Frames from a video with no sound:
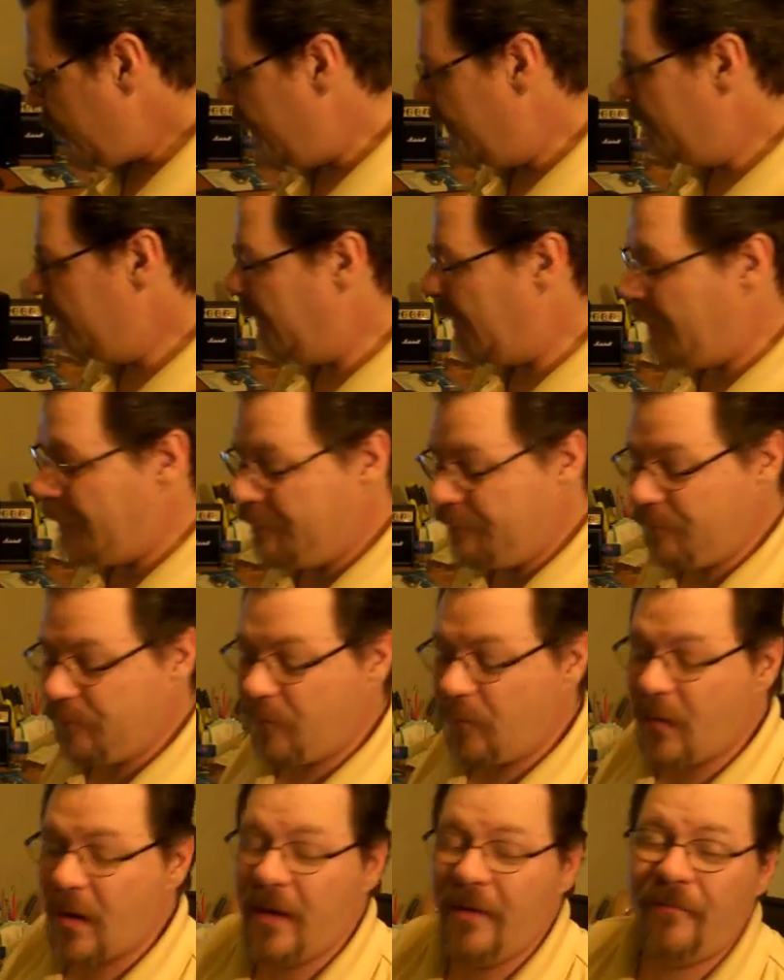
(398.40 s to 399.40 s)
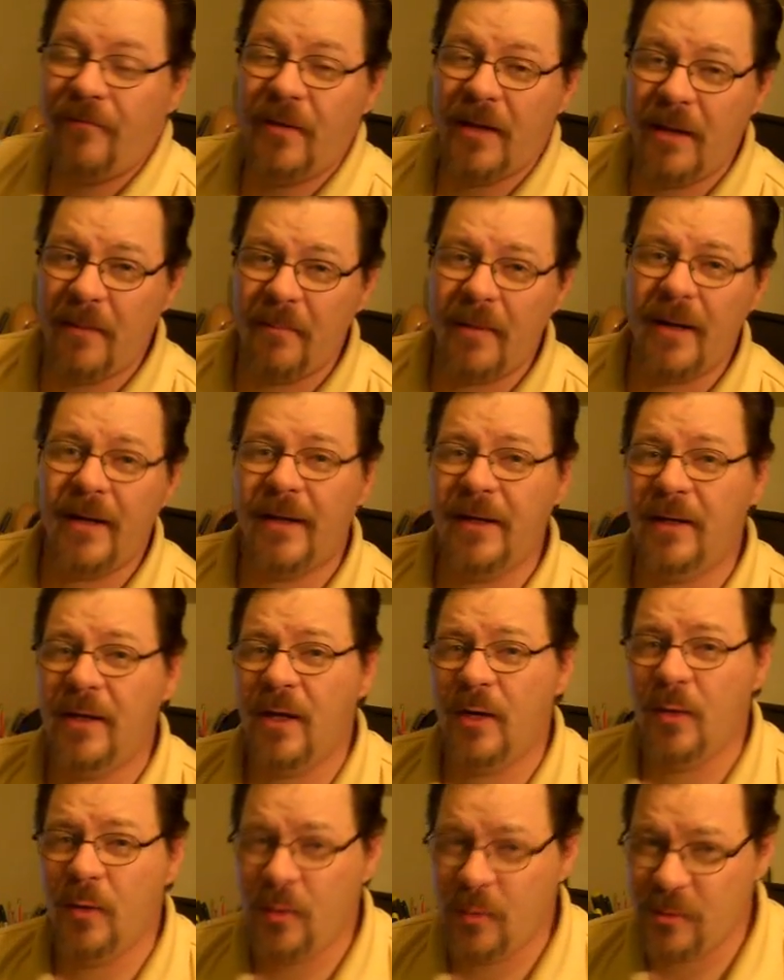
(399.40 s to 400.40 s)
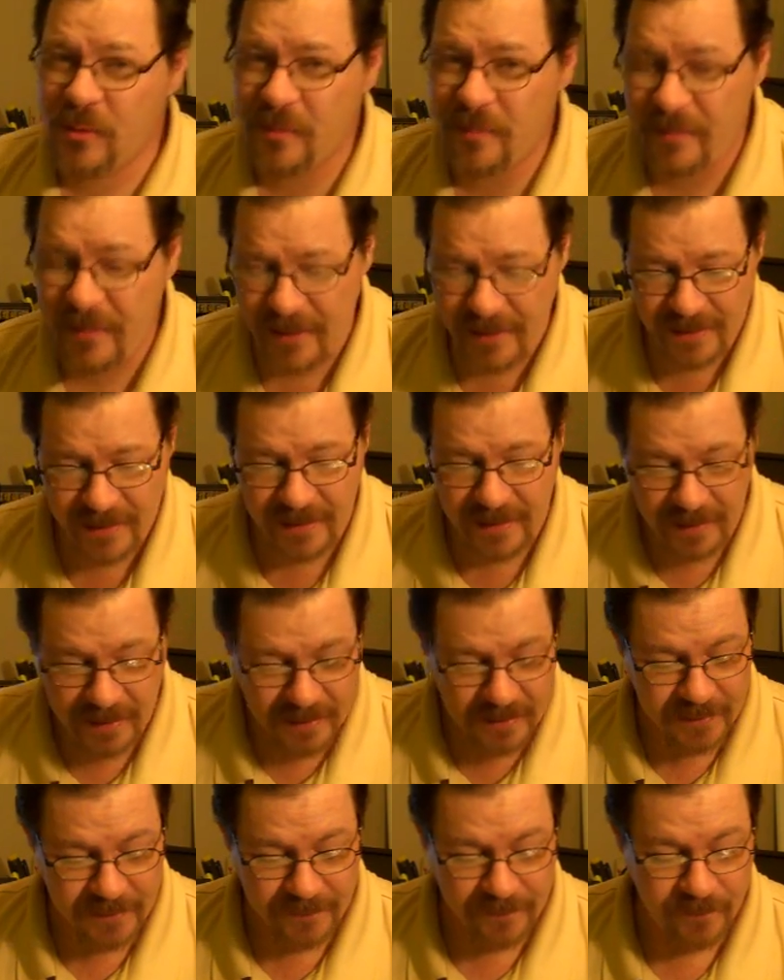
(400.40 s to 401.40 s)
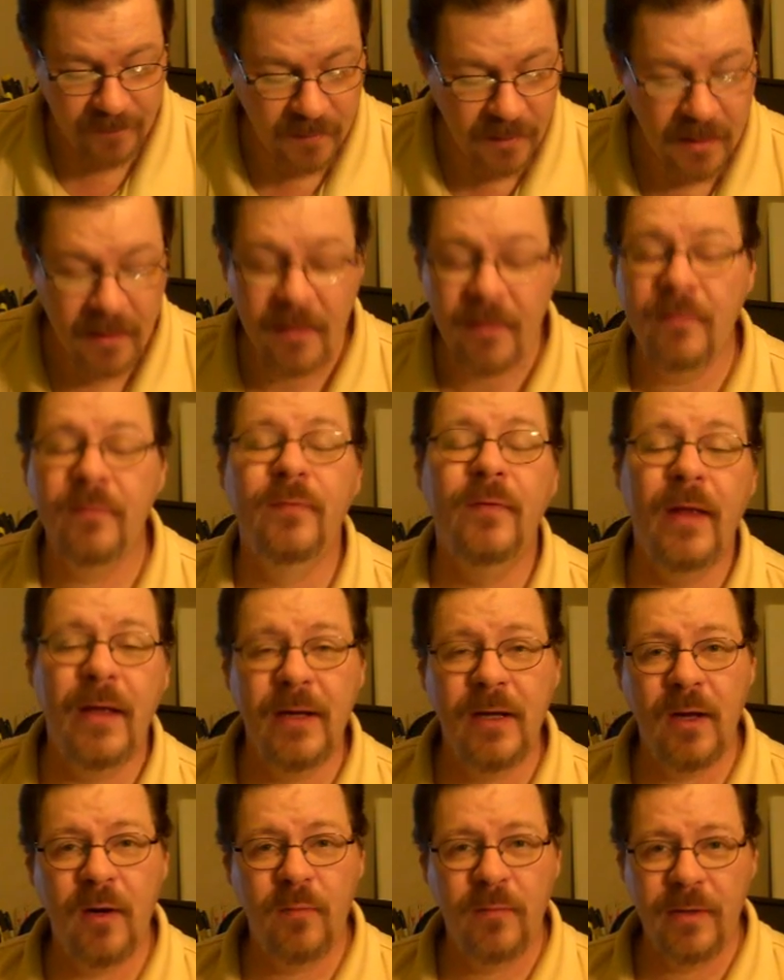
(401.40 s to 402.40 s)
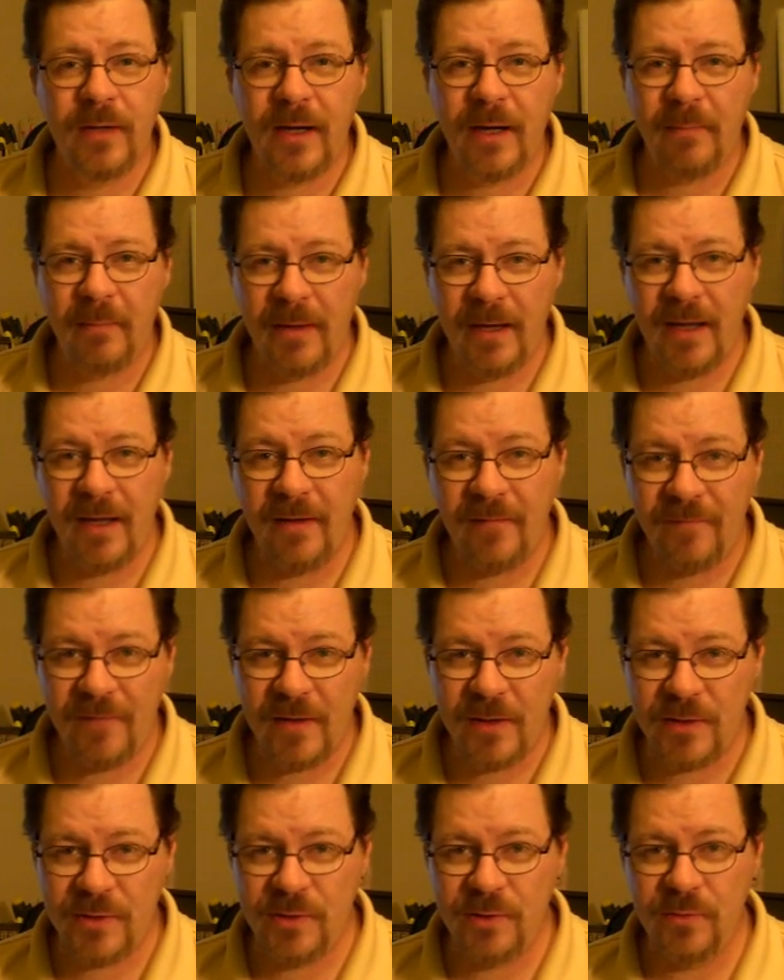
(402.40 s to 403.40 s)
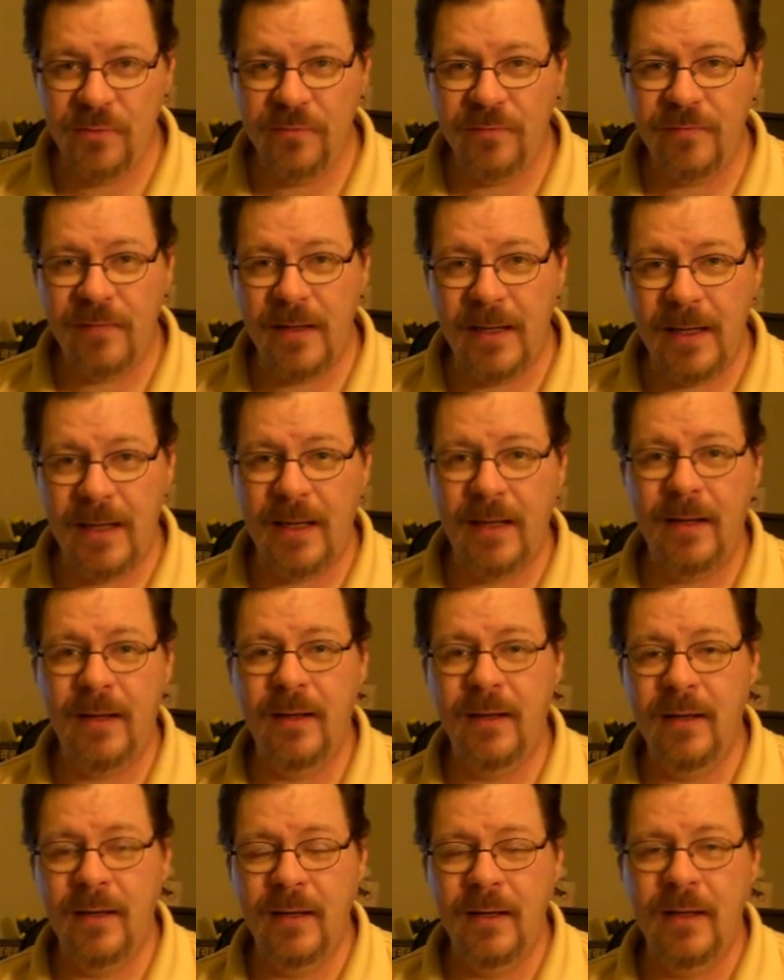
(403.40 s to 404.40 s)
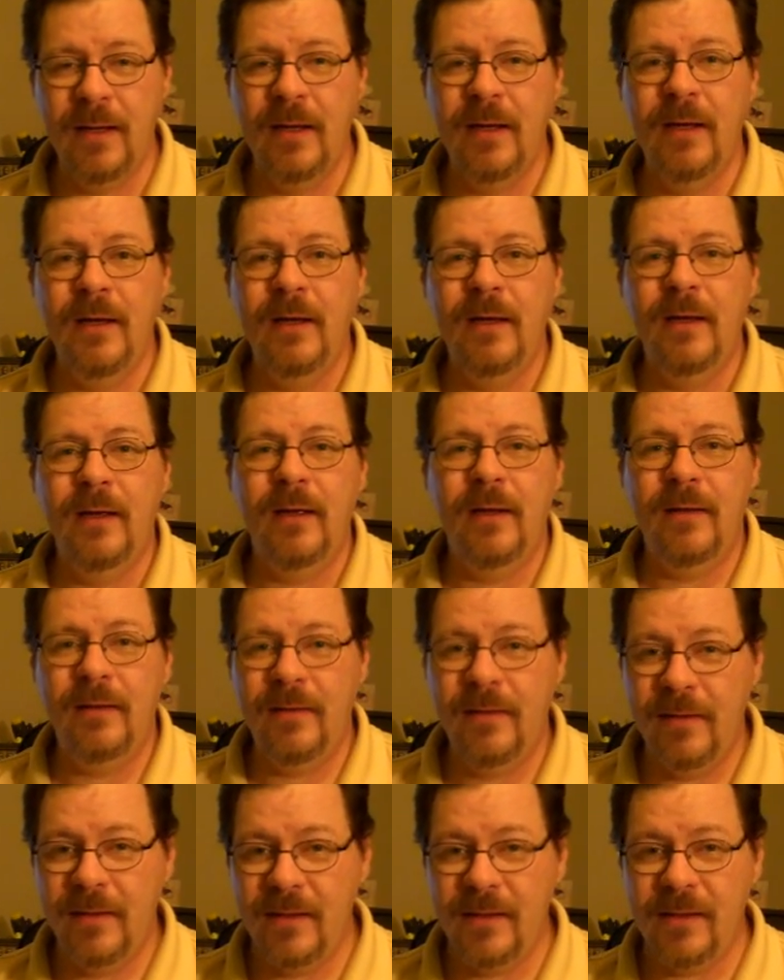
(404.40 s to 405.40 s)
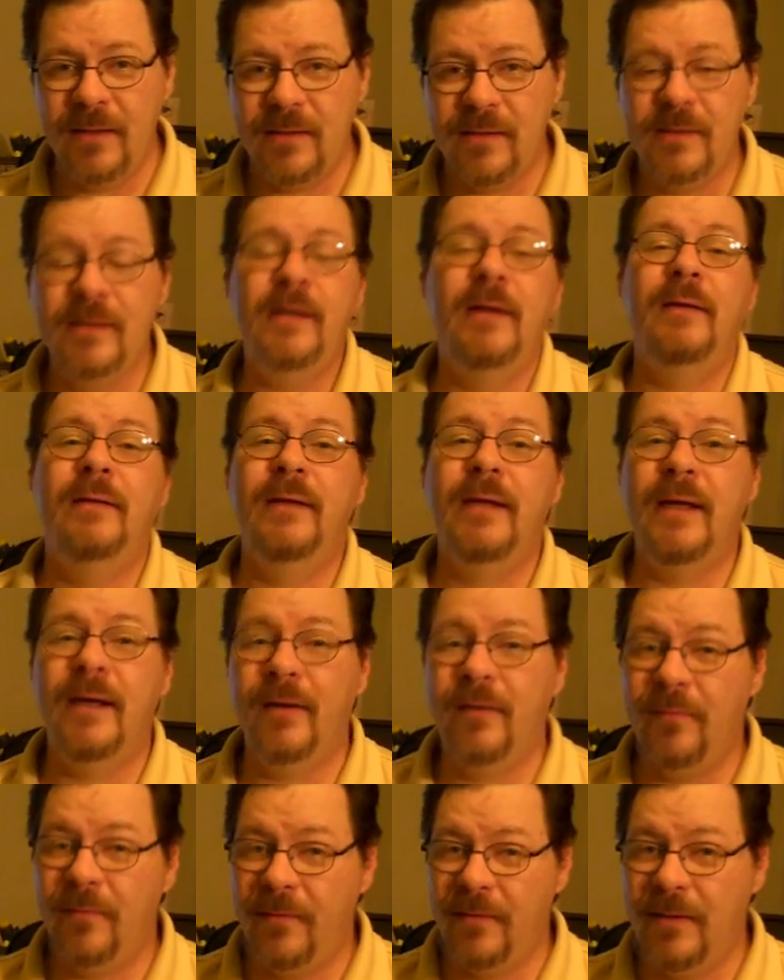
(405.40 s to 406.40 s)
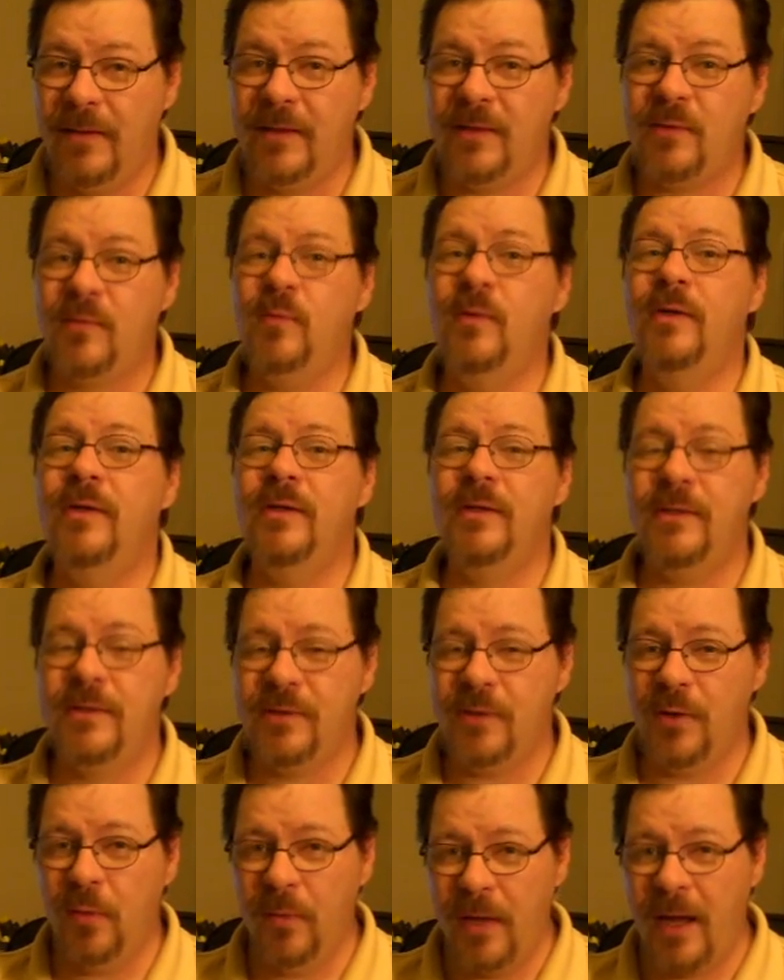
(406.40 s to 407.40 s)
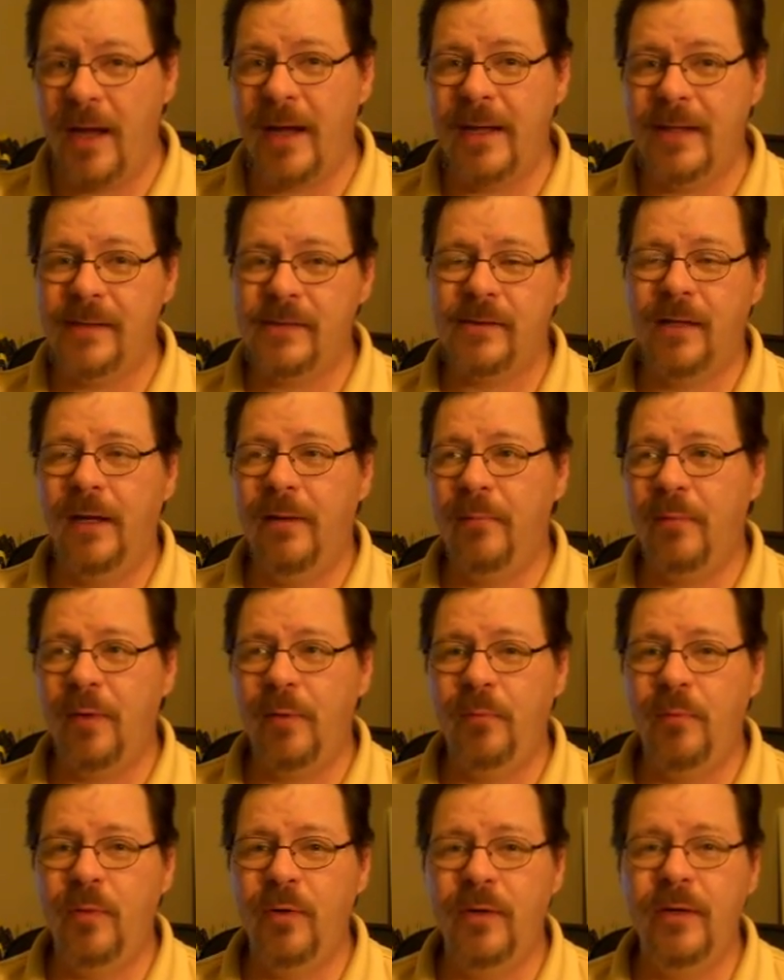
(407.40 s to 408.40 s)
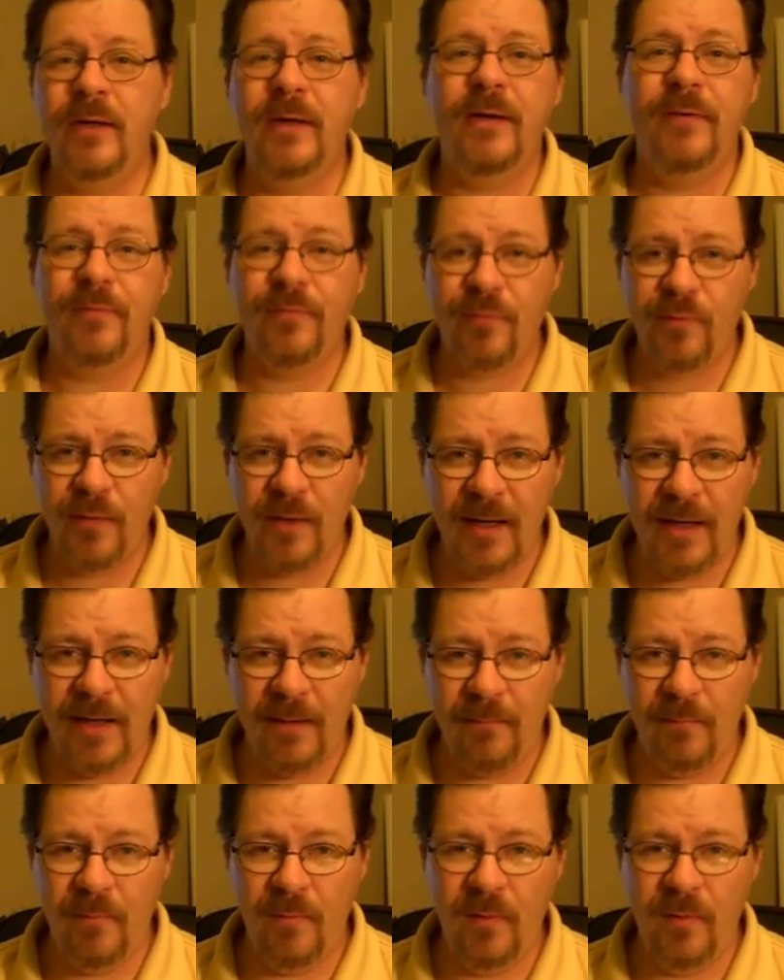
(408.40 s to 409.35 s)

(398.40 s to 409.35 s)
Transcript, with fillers: But if anybody knows me, they know that I'm a FSU fan. And this, now this one's so nice, I'm going to put it in a frame.